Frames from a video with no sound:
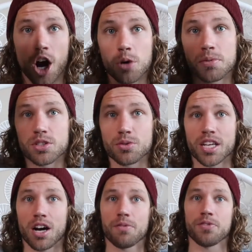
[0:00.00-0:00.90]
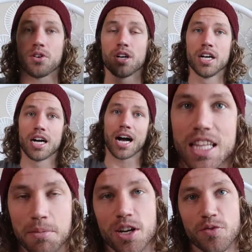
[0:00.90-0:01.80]
I hope this was helpful.
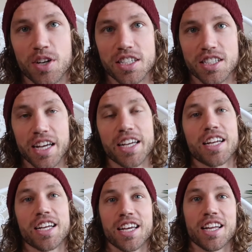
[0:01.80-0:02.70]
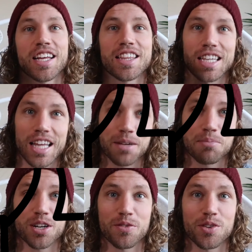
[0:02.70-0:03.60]
Let me know if you guys like it. Again, hit the like
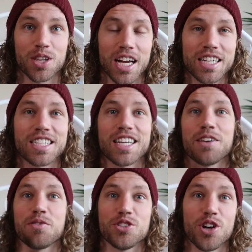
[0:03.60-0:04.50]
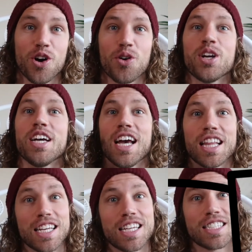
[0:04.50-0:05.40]
button if you liked it. If you don't,
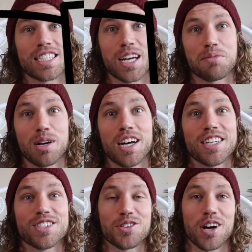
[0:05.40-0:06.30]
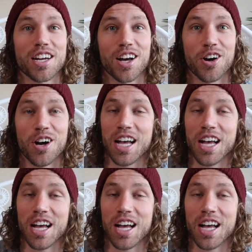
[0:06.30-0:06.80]
hit the dislike button so I know.